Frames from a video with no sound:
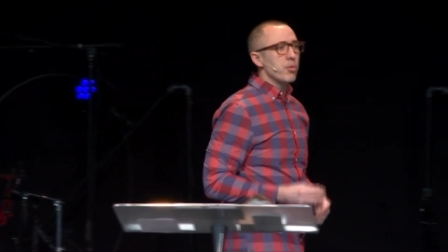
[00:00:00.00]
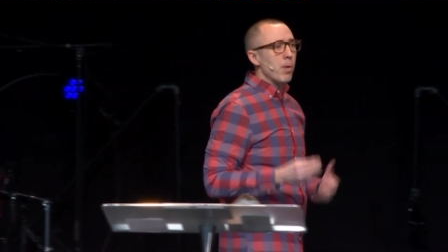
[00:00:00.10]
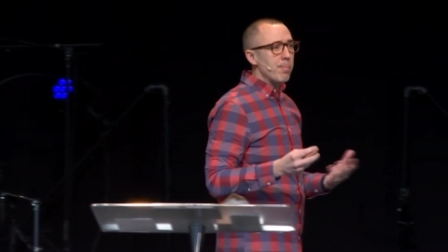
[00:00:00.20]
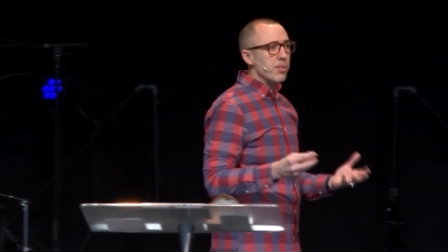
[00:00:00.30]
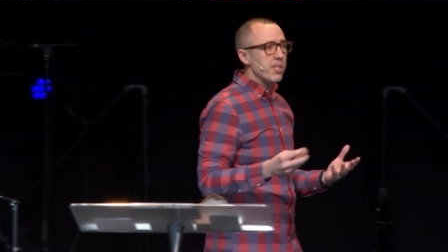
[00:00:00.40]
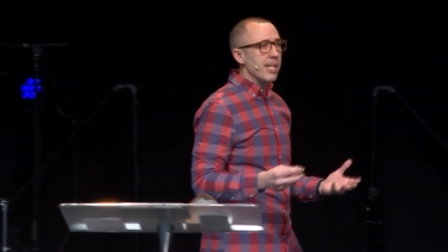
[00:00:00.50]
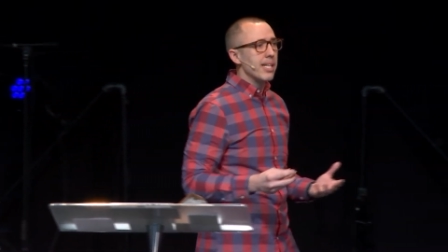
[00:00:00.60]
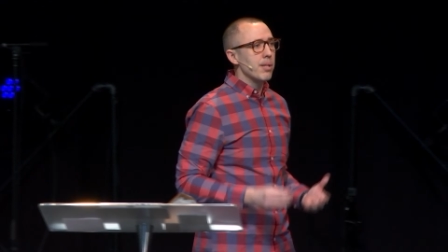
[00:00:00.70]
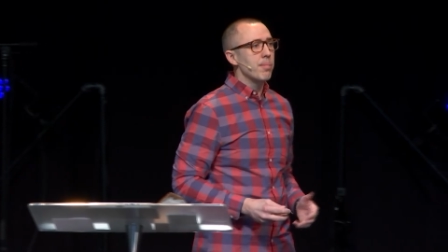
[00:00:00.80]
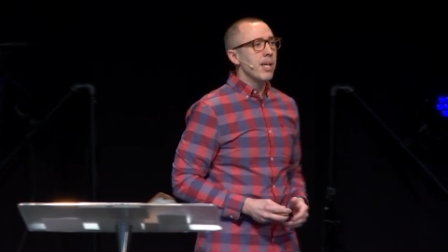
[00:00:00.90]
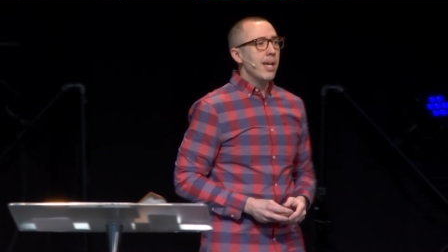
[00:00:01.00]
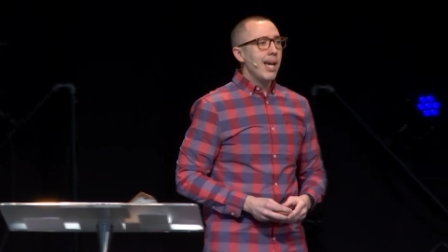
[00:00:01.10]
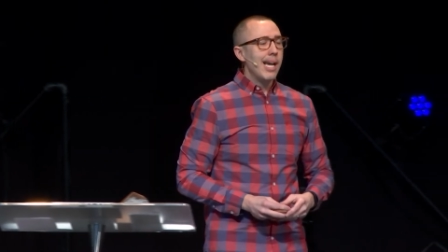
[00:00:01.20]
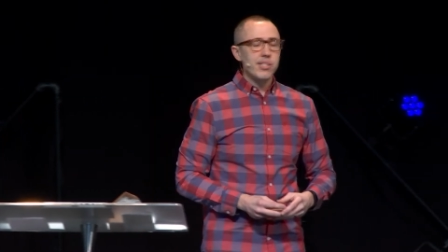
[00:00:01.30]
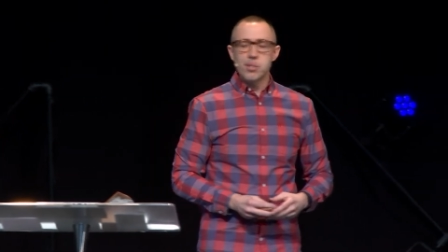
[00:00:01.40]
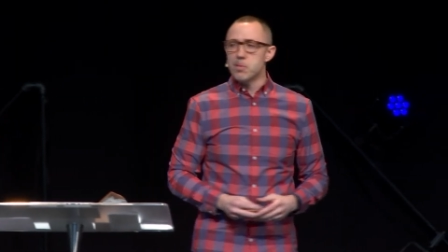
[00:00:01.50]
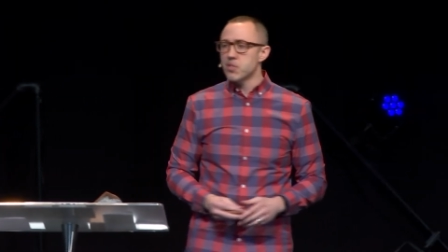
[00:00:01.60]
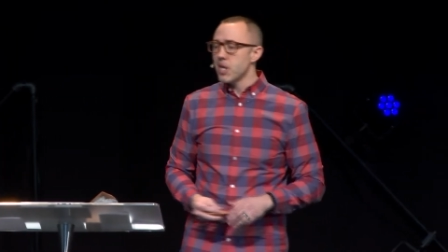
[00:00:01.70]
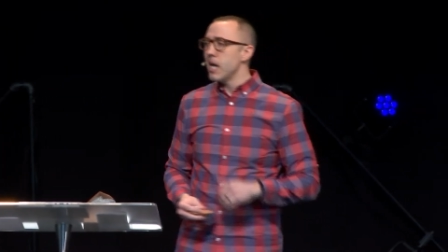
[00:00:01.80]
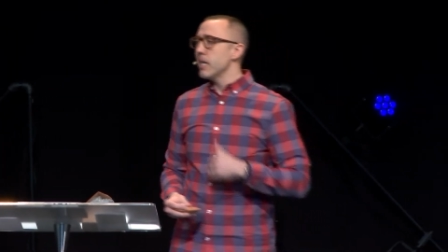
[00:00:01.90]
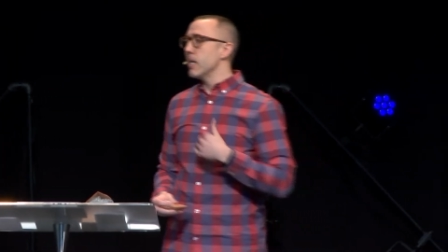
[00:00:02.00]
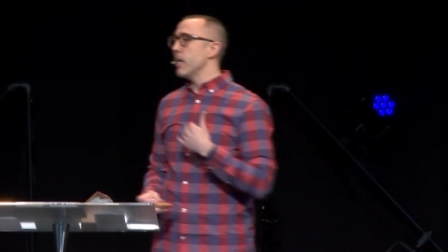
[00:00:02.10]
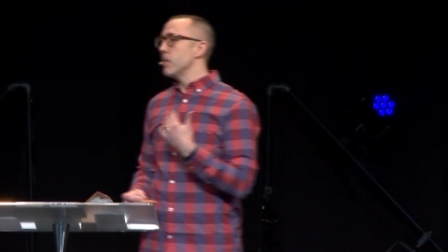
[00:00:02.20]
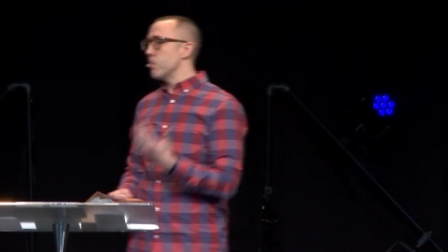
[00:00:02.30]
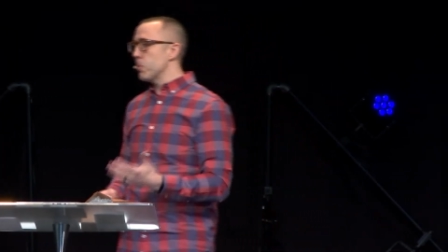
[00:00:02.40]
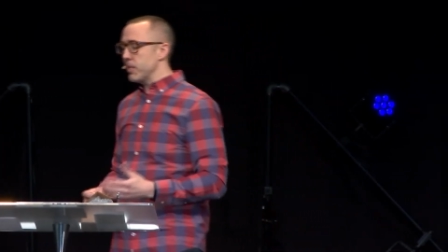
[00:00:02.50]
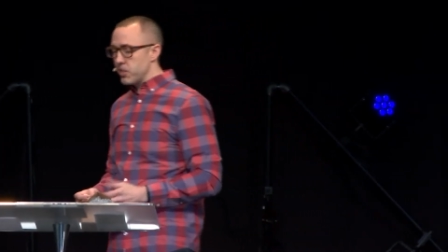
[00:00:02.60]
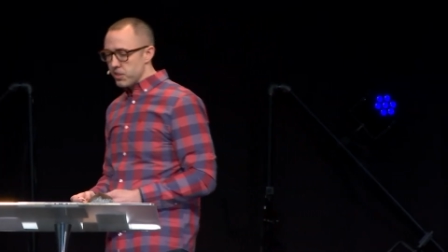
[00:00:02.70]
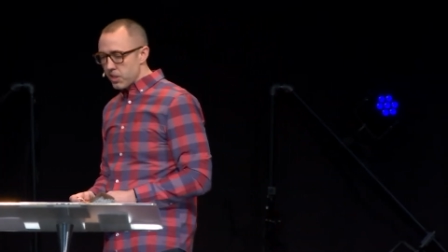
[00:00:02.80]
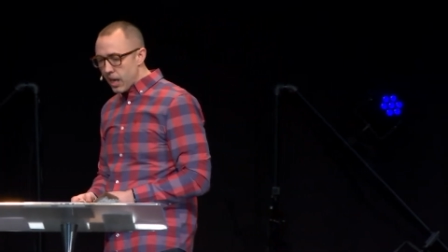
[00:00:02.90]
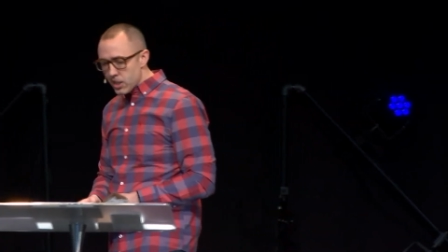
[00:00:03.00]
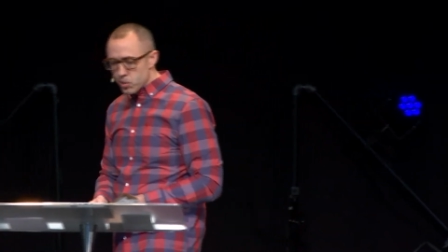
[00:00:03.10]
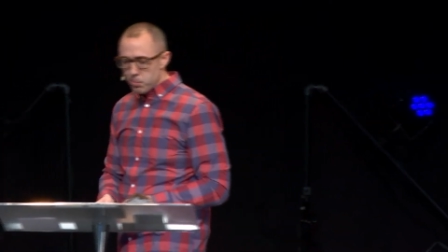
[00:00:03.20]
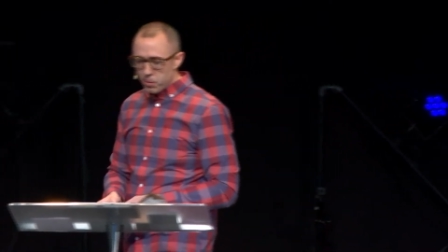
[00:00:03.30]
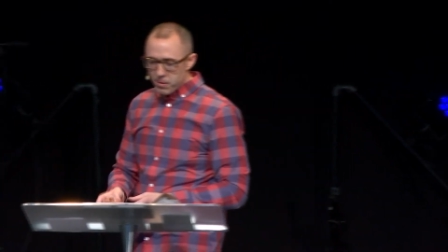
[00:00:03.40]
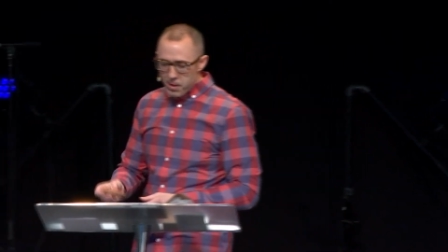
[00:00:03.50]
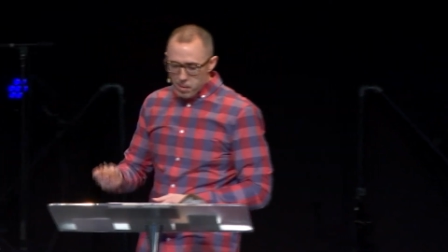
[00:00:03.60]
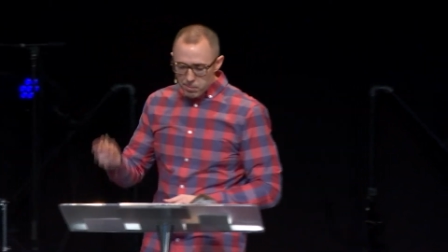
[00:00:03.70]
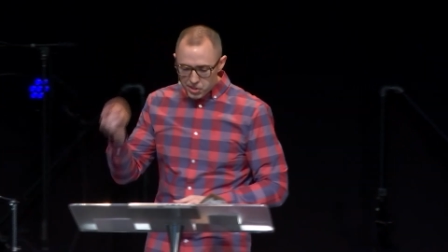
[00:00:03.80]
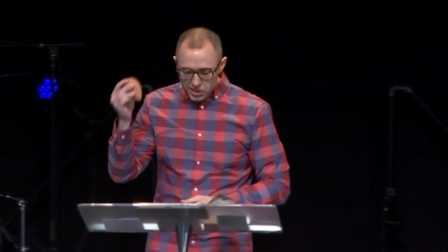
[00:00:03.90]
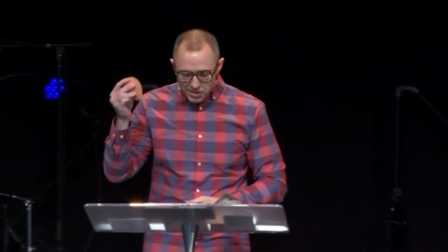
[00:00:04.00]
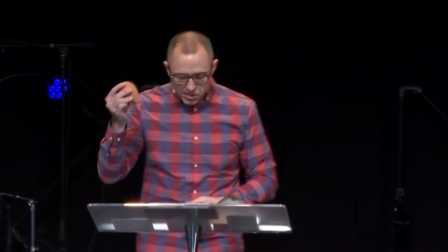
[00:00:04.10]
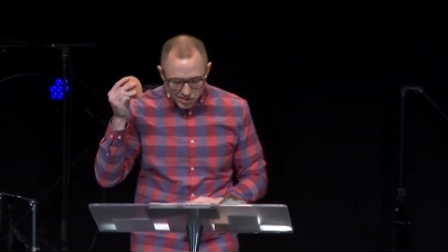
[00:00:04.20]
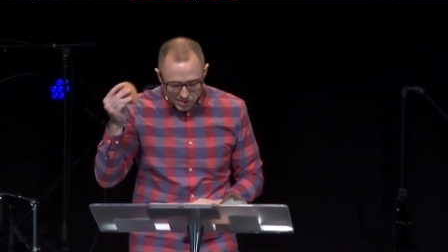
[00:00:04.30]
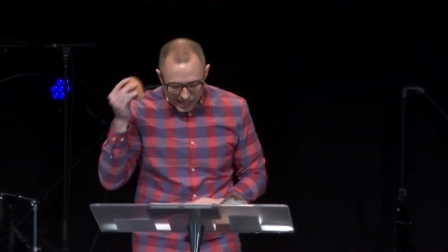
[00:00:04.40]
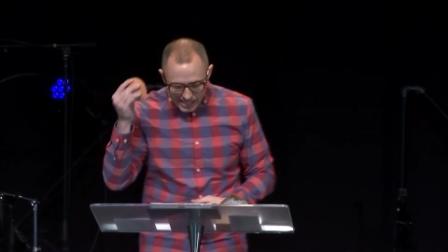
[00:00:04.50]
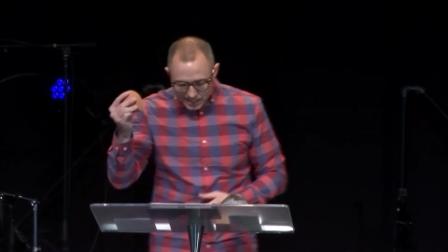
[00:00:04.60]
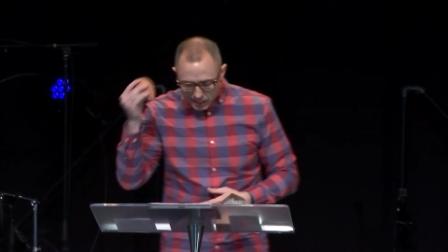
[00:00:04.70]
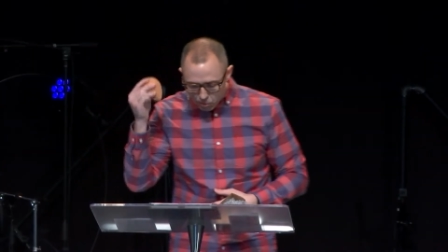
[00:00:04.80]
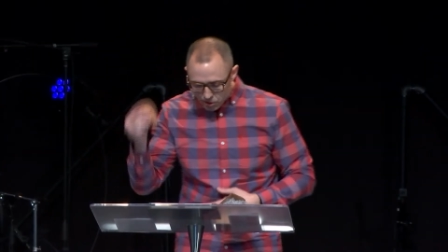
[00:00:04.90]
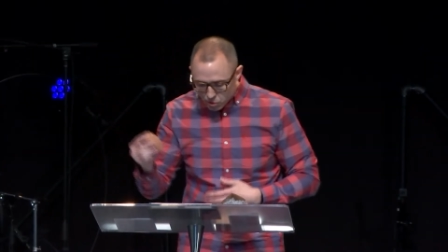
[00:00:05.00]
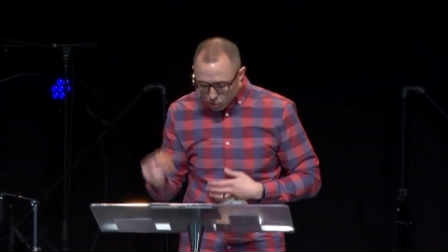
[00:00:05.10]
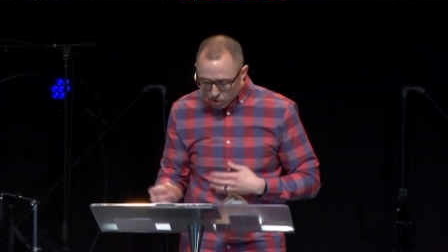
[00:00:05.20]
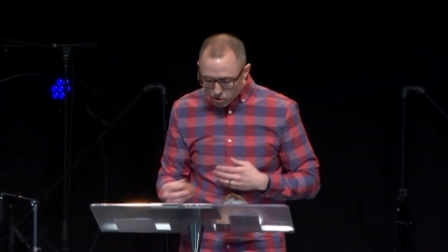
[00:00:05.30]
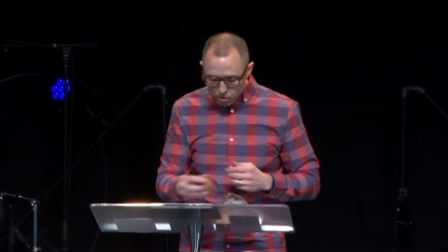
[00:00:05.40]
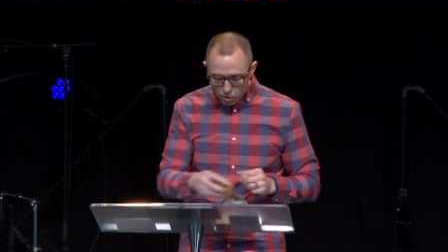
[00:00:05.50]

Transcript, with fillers: to represent him as the Messiah and to preach his gospel. But Jesus is asking a rhetorical